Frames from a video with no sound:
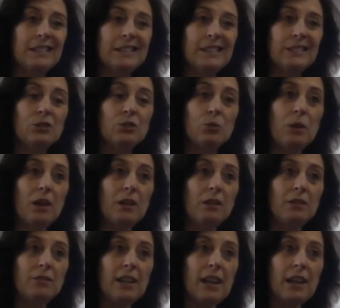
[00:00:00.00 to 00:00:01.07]
12
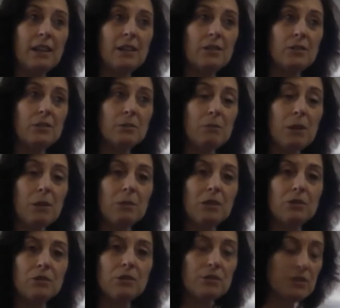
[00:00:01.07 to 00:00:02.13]
days, maybe it's
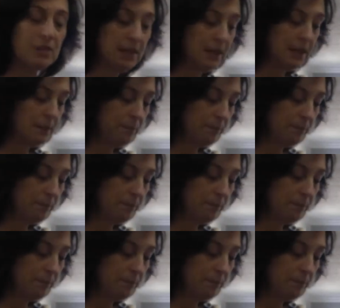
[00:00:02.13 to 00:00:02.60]
13,